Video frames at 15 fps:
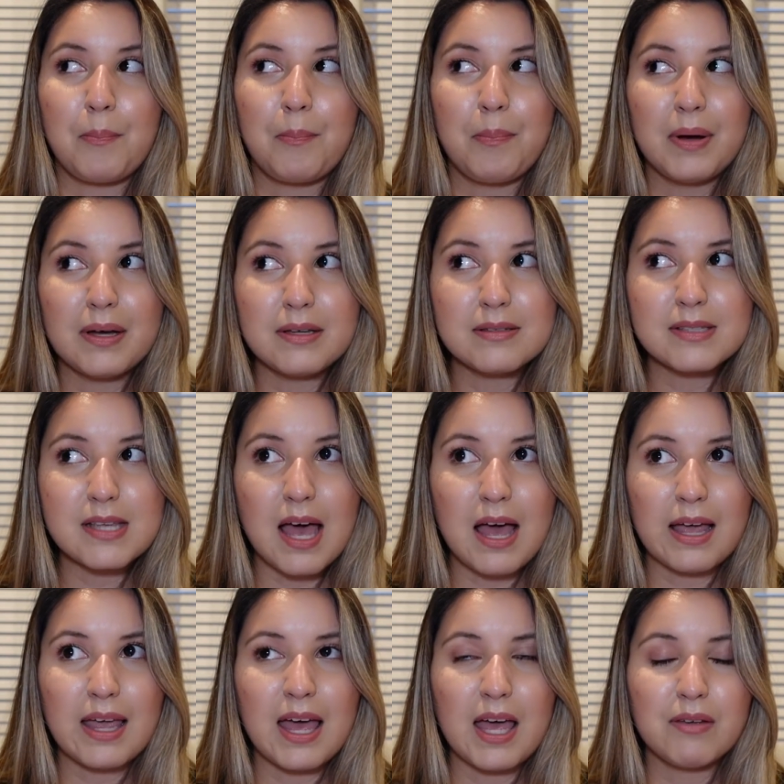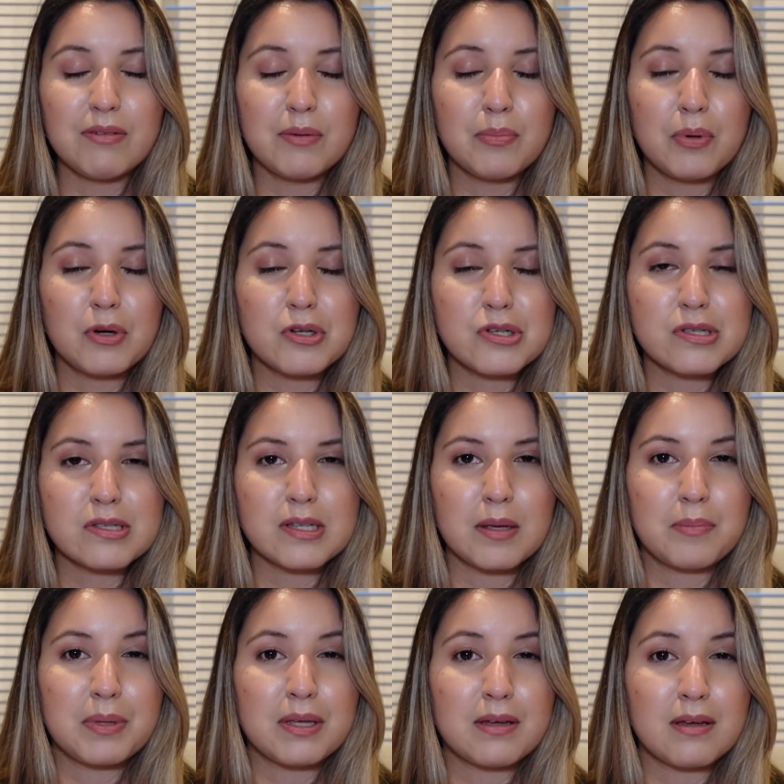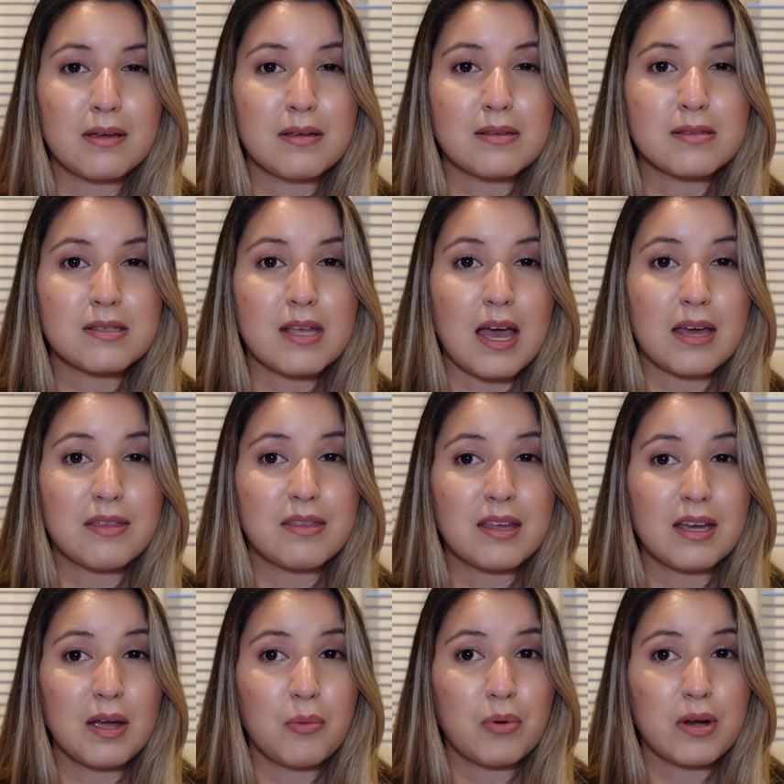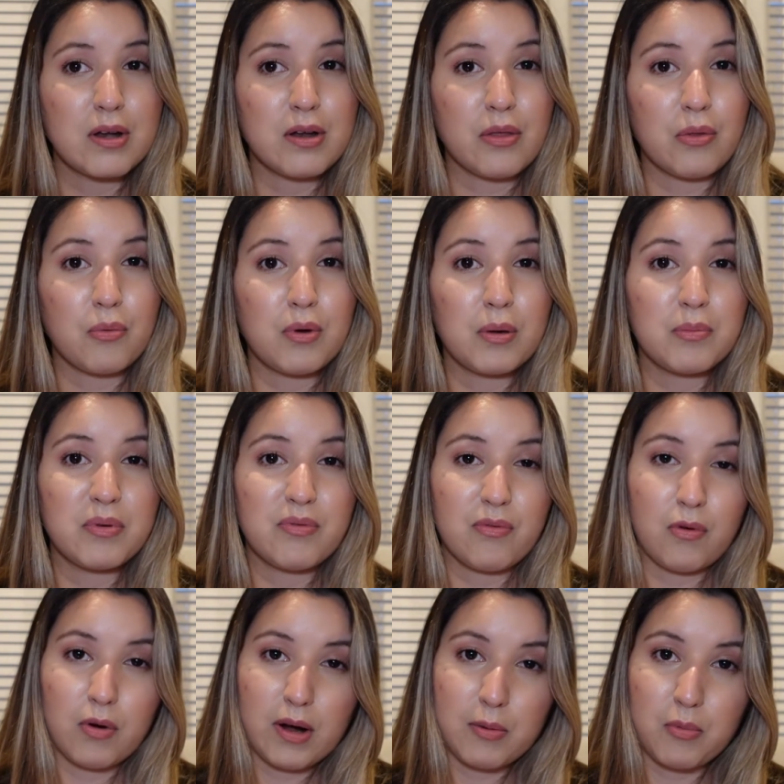but I haven't purchased it because I think I want another one before I